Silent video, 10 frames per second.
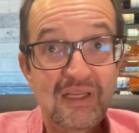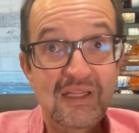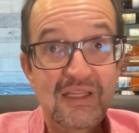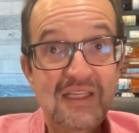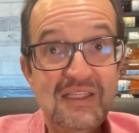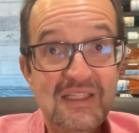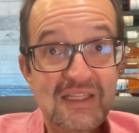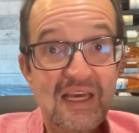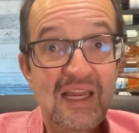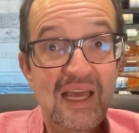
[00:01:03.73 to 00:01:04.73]
This is
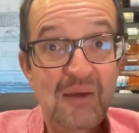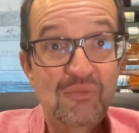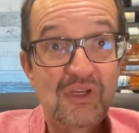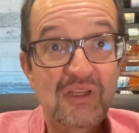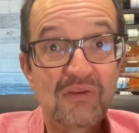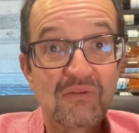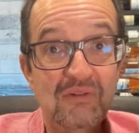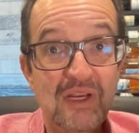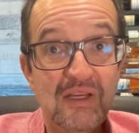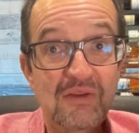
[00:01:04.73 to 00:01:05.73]
not happening,
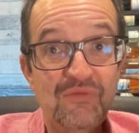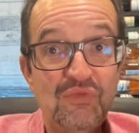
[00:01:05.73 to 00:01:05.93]
right?